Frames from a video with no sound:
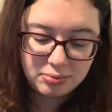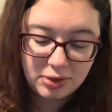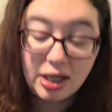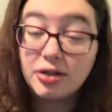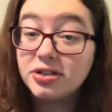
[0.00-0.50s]

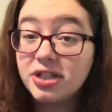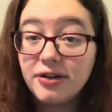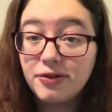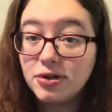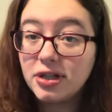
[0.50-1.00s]
It'll stay
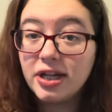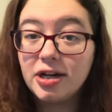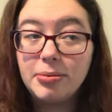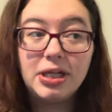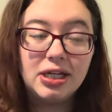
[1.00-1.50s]
folded
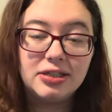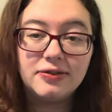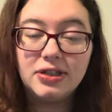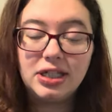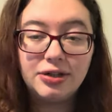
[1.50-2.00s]
there because of
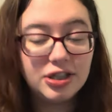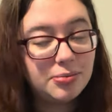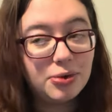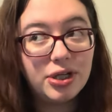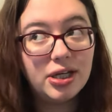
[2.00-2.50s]
the decrease
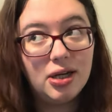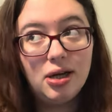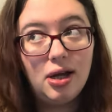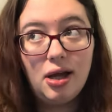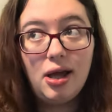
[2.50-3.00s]
point,
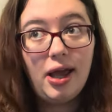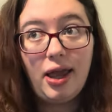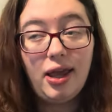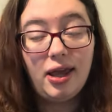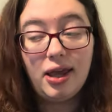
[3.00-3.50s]

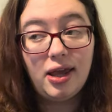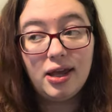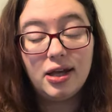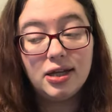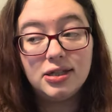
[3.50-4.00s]

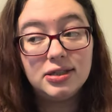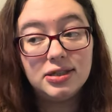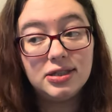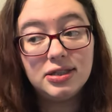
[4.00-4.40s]
and